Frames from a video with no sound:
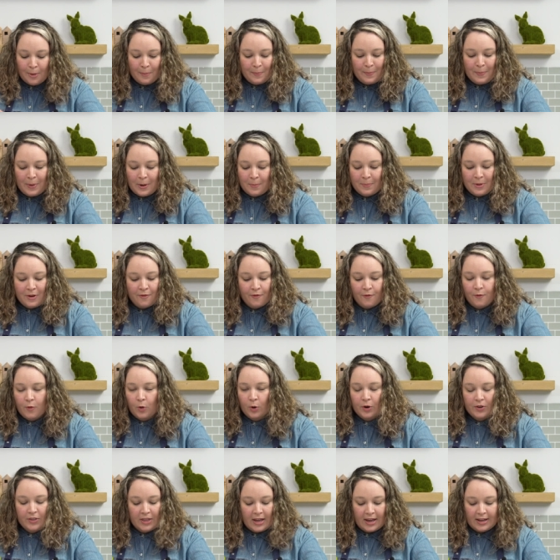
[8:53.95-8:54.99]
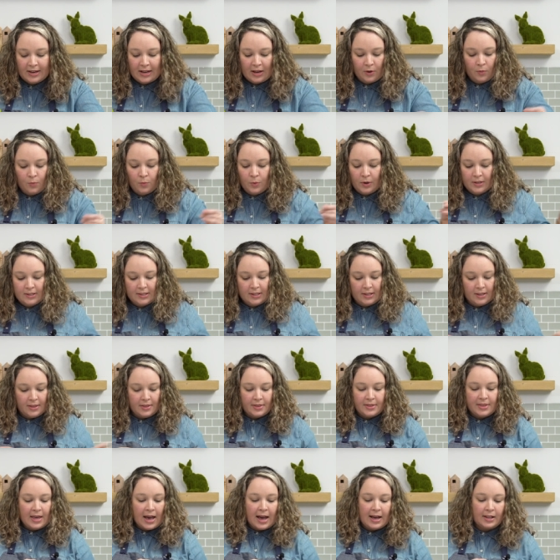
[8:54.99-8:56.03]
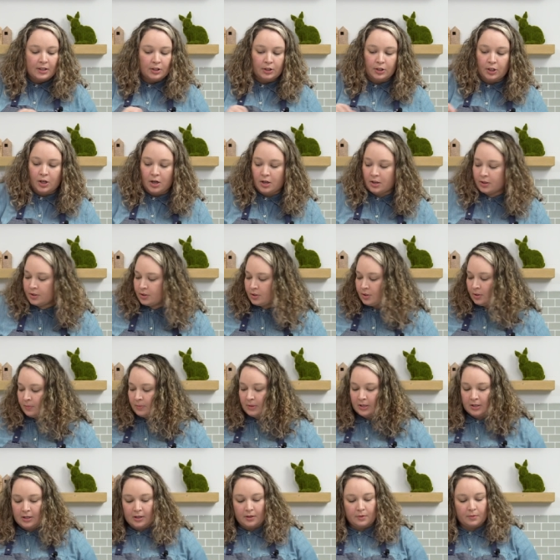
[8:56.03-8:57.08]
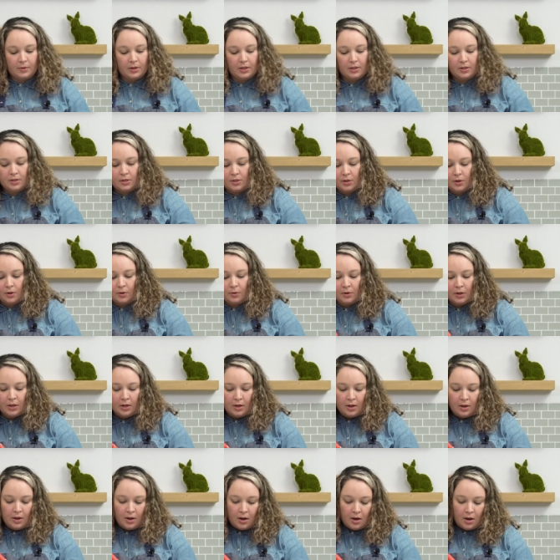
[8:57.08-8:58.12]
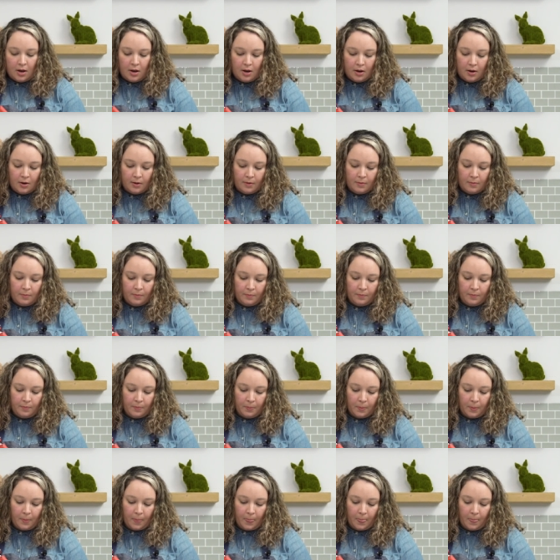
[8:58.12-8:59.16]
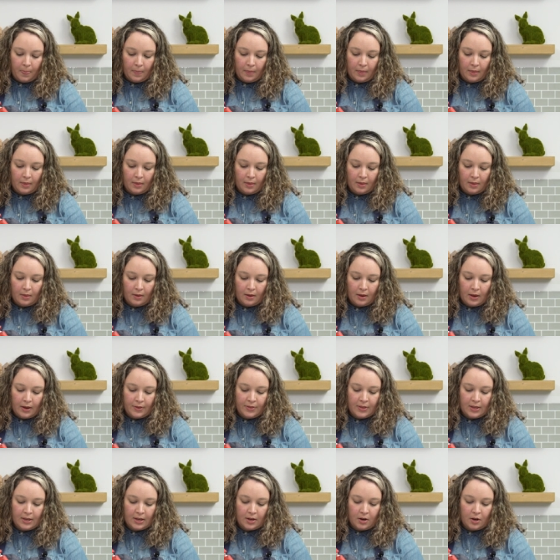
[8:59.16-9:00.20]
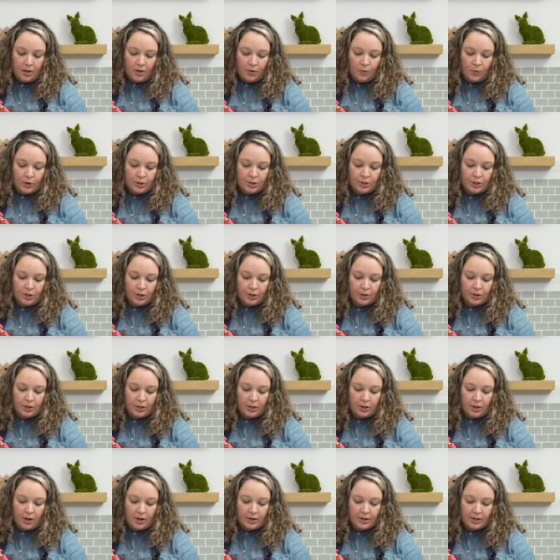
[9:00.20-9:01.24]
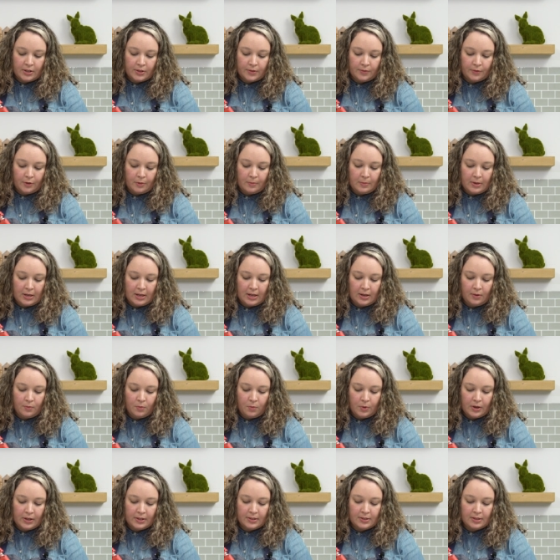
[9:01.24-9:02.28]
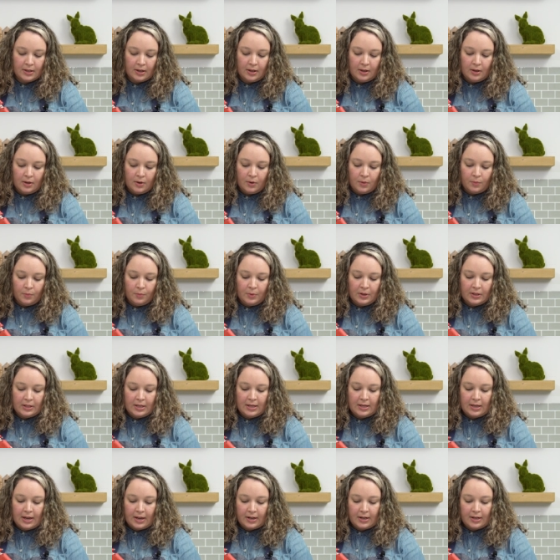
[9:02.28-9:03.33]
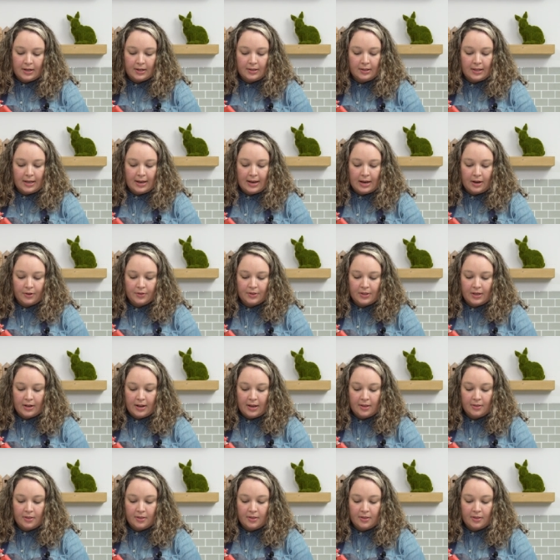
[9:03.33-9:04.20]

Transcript: But before then, it wasn't that long to begin with. So um, I think what took the longest for me was really getting a layout that I